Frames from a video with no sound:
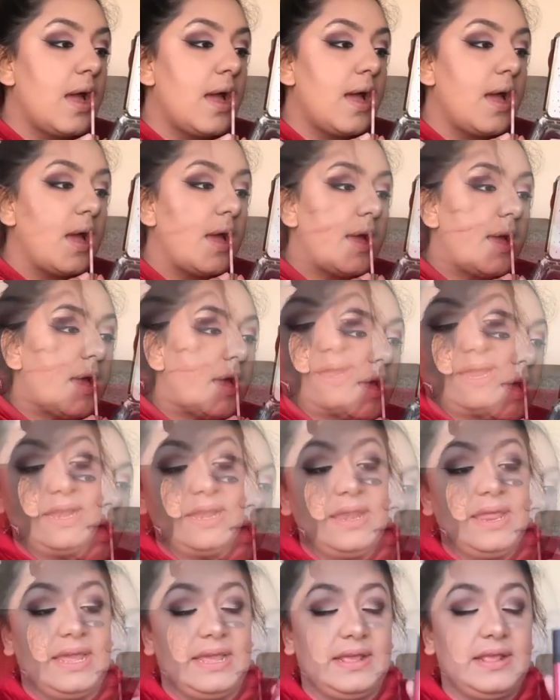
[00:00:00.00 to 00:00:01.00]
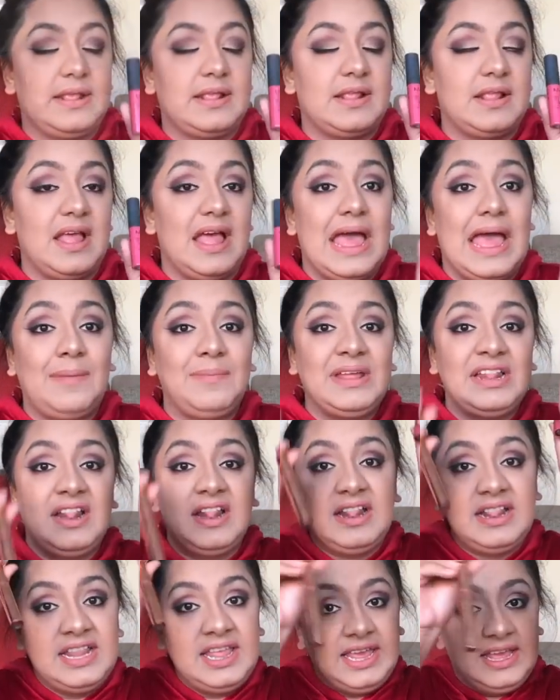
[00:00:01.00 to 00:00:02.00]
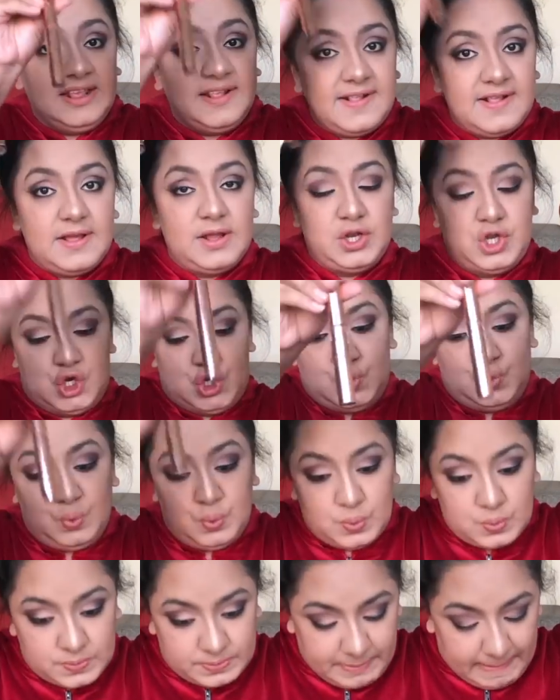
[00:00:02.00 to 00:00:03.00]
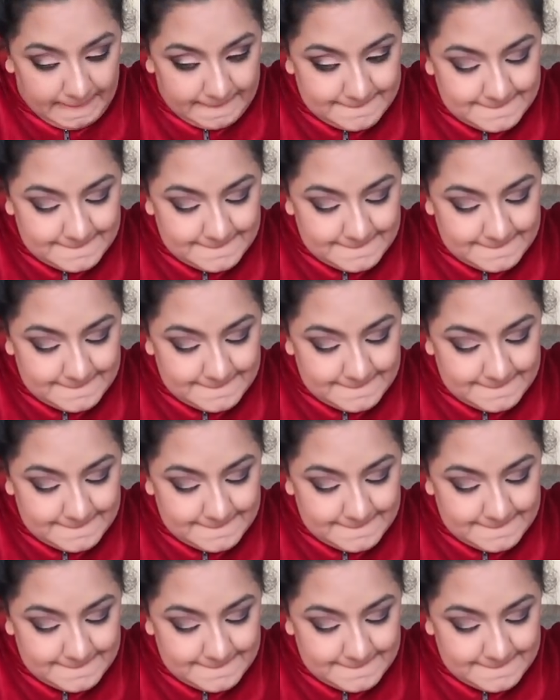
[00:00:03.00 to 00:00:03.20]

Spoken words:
Followed by NYX. I mean, these two